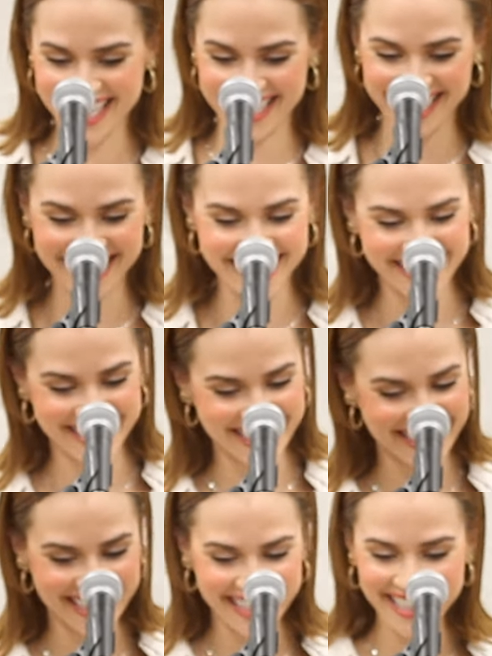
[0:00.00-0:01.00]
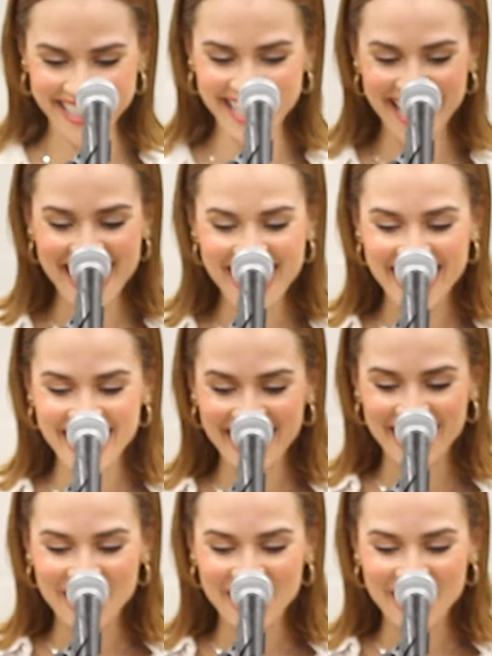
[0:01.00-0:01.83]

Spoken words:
(silence)